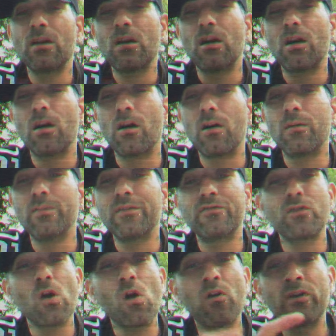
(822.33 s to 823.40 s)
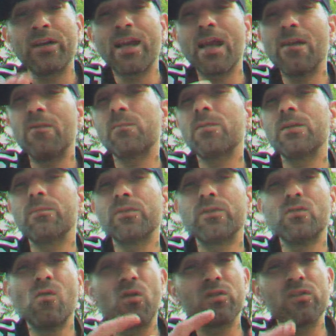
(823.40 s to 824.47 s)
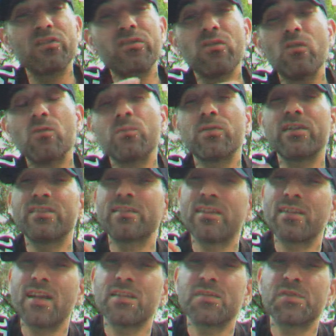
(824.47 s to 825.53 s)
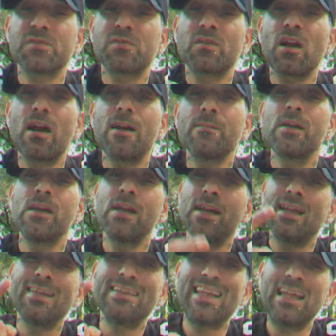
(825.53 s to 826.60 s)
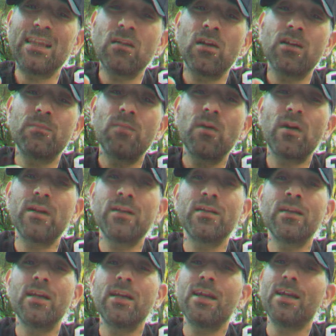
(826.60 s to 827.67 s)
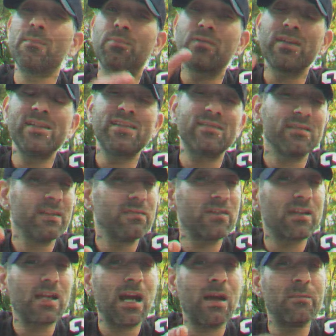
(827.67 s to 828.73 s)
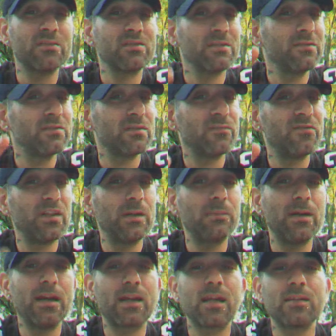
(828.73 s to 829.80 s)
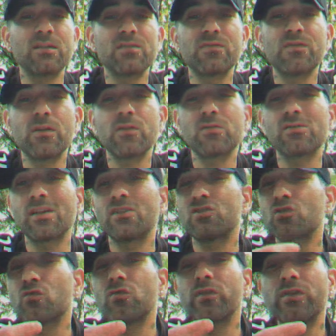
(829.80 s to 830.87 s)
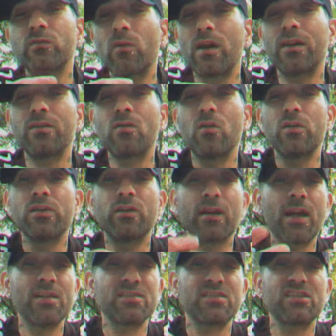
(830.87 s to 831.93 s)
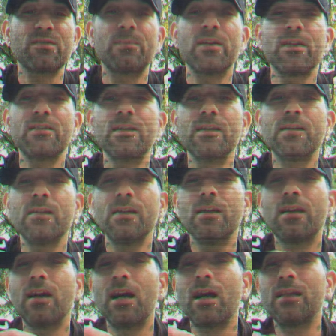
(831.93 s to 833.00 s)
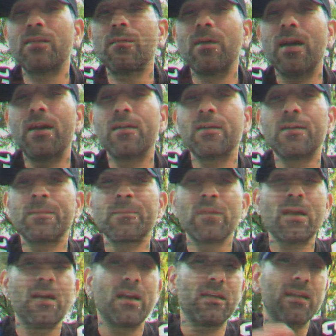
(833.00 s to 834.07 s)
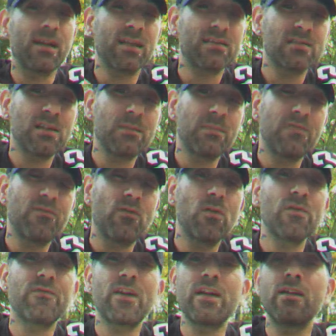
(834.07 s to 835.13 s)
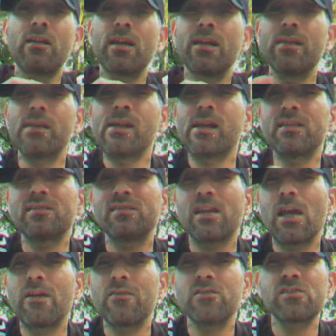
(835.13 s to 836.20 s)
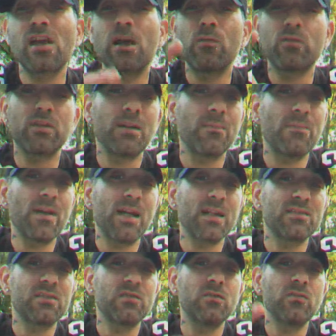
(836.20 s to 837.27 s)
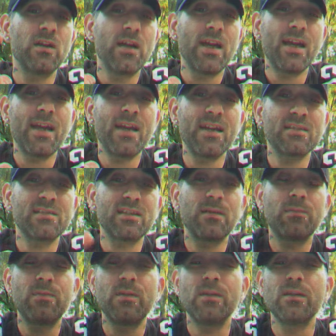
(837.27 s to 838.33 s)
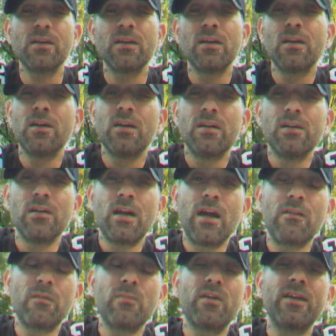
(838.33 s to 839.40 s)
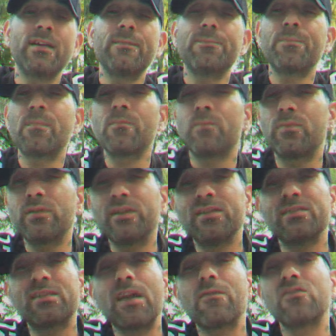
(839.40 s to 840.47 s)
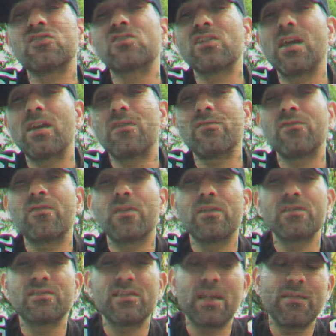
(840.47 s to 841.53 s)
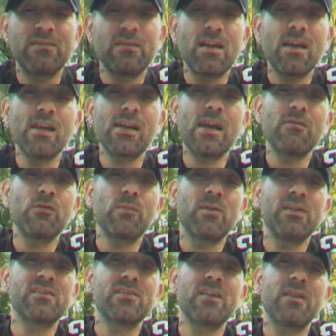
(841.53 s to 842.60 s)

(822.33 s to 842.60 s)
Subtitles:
If you already haven't, people, you know what to do. Please hit that subscribe, hit that like button, and please leave the comments, leave some feedback on this video, because I truly want to know your guys' opinion on the matter. And like I said before, if I hear anything on Savage, I will get back to you ASAP. Everybody, please have a safe day. Everybody stay